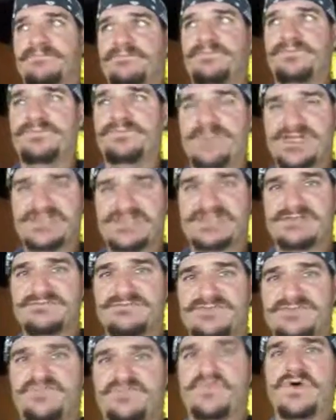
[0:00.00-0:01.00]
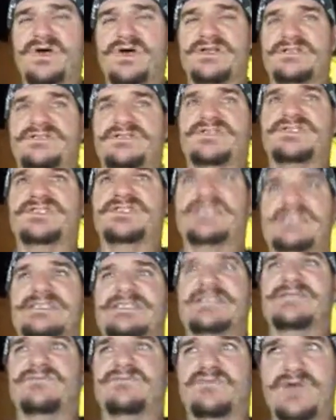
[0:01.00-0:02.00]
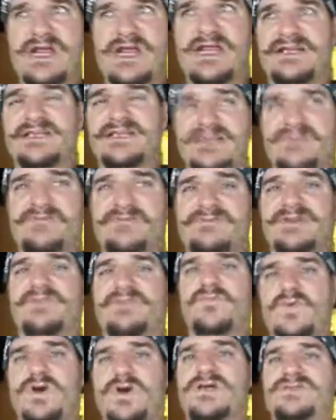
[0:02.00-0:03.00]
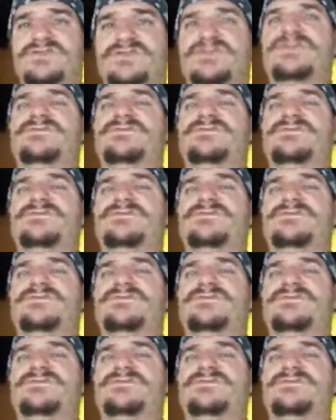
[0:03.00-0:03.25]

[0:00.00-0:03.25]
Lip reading: Muslims want, just as the Iran government wants.